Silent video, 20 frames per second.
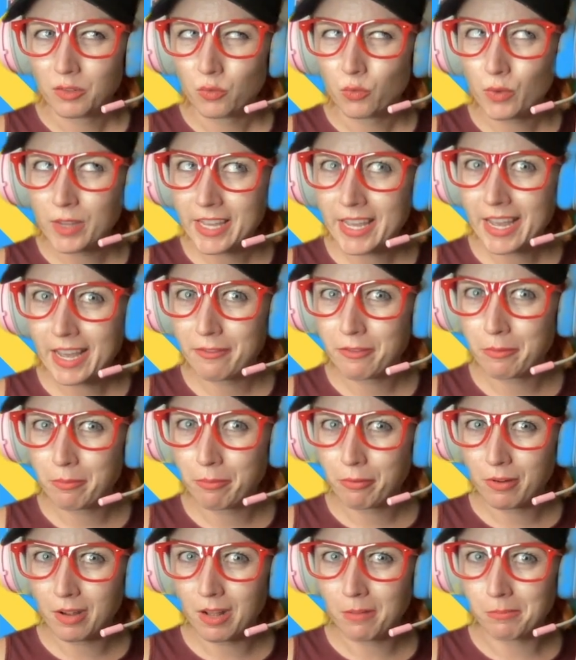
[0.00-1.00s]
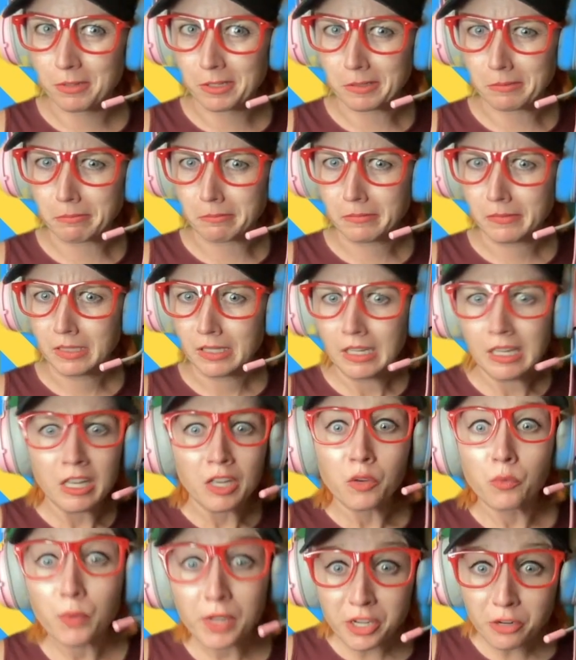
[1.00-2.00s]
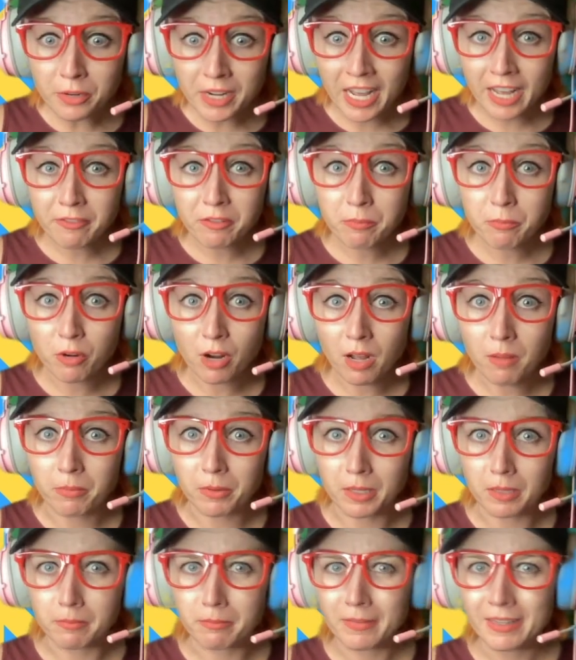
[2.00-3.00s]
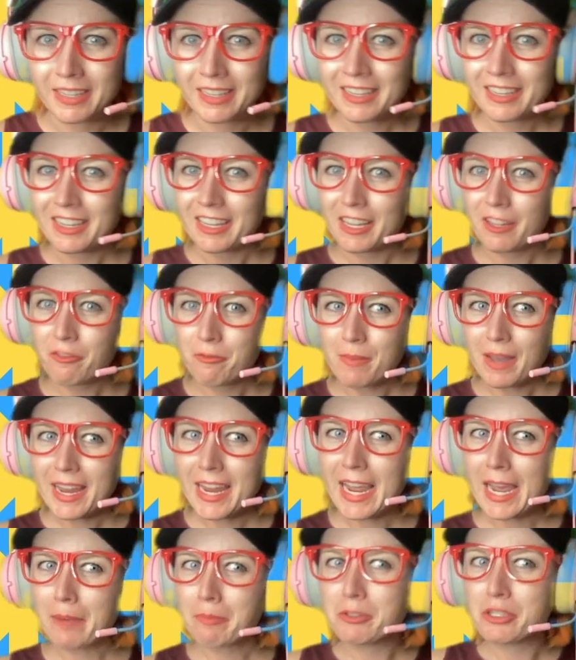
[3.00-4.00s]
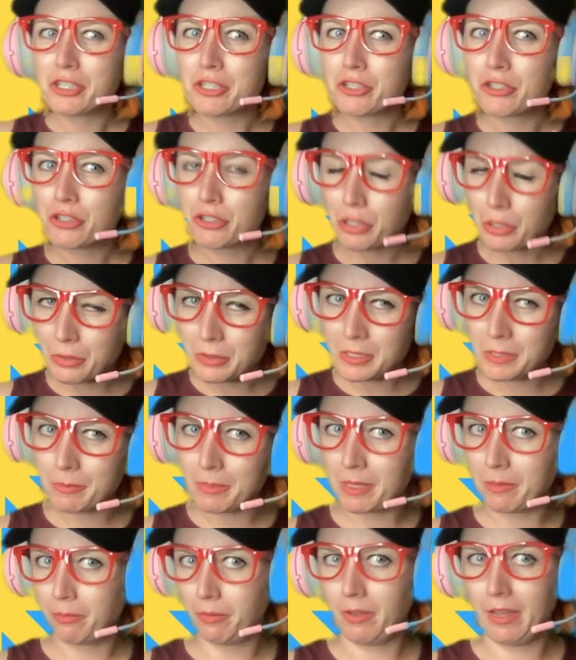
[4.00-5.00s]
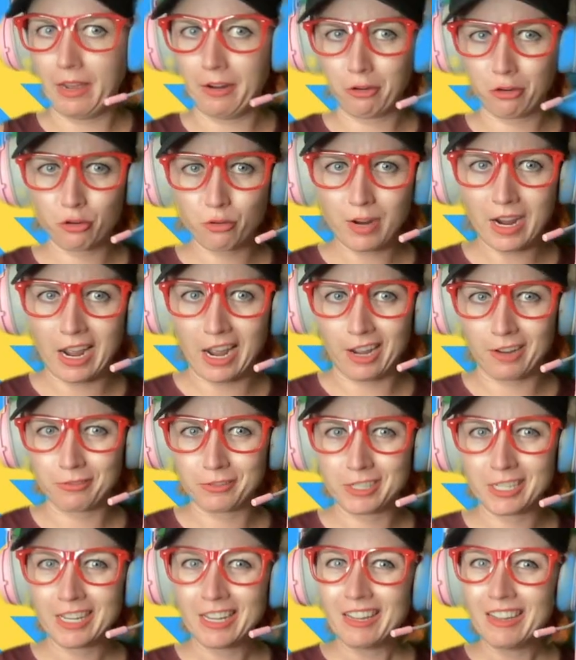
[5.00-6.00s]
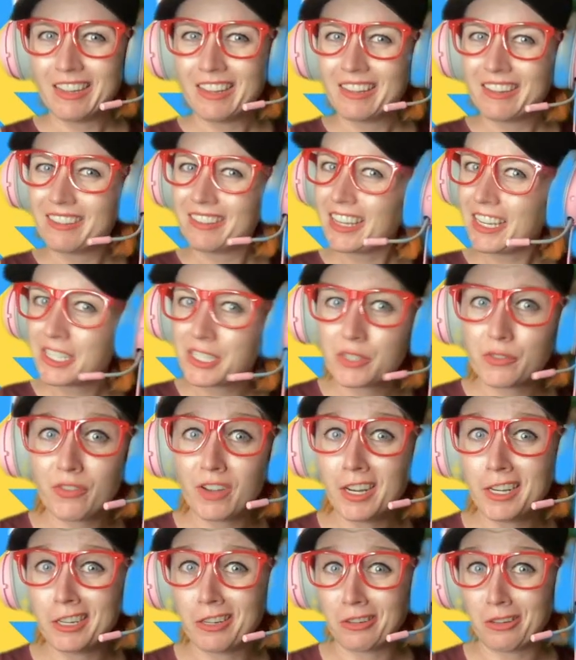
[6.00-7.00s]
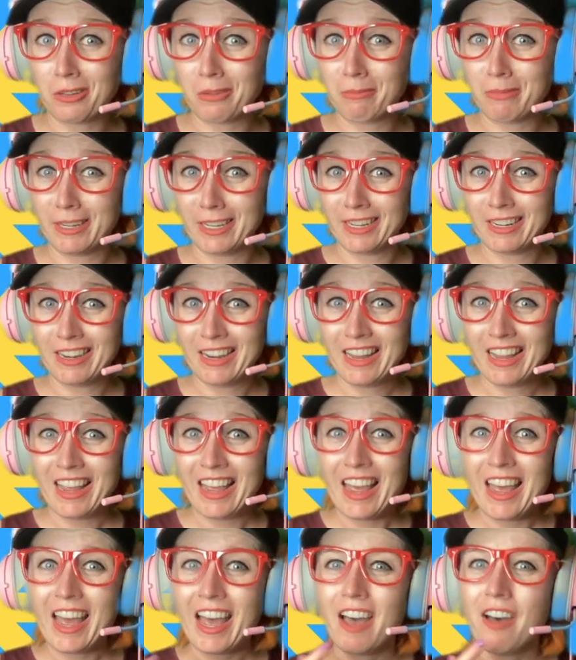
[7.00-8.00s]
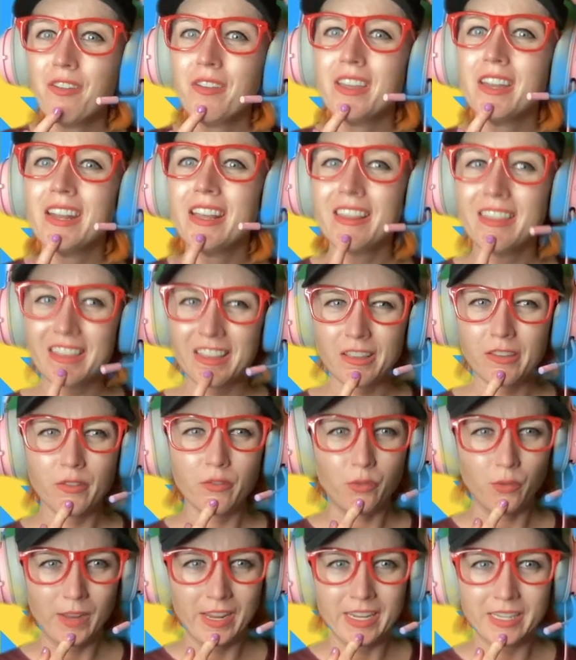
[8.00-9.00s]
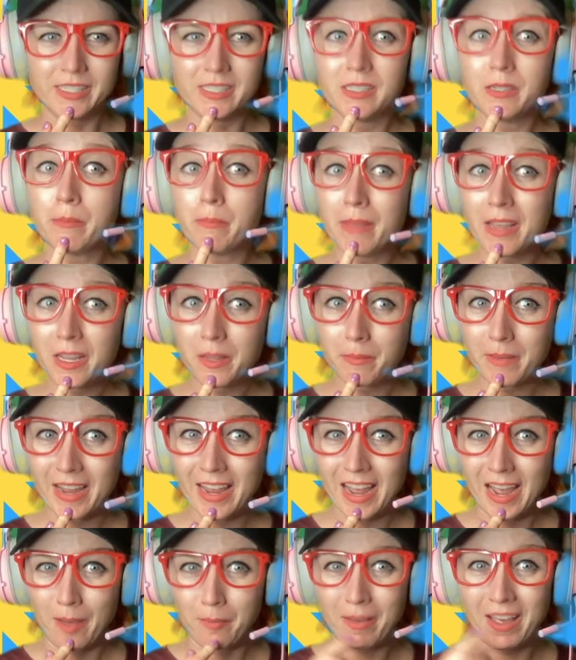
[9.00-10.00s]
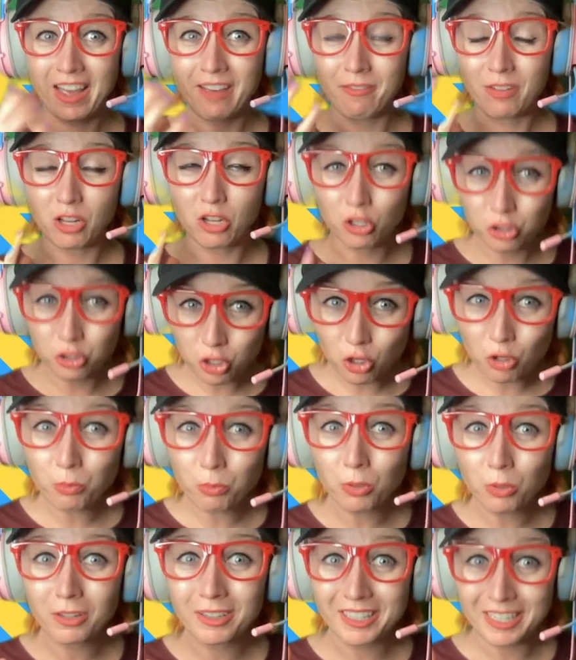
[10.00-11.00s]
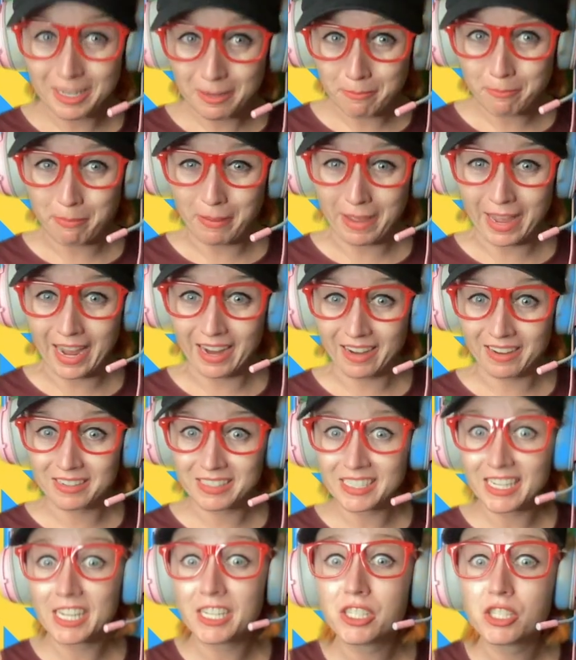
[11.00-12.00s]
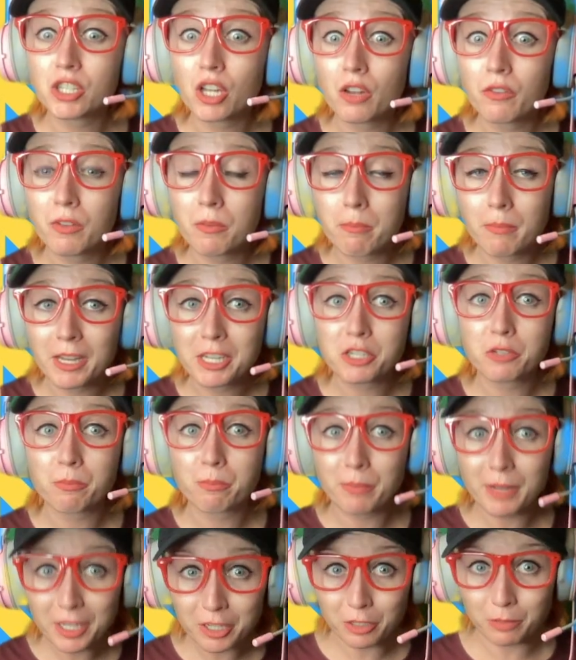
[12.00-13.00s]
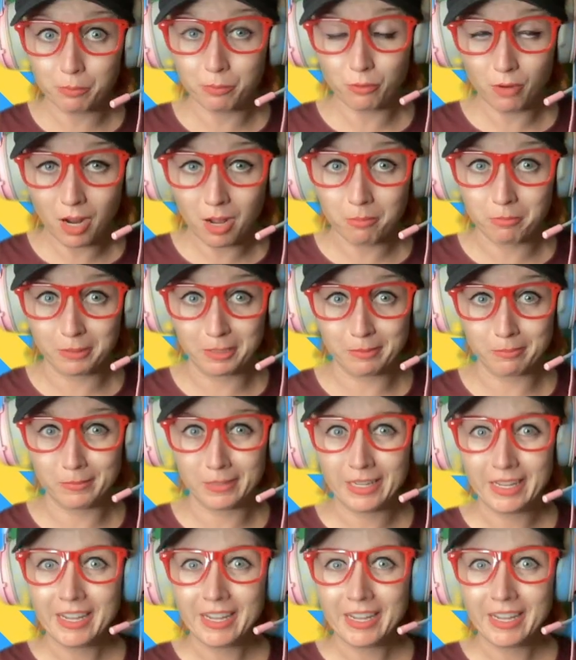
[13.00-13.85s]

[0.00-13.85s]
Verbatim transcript: We have a problem. We don't have a problem. If my app just shows people how to craft, that's fun and all, but how can I think of ways to make my app have a global impact and solve a much bigger problem?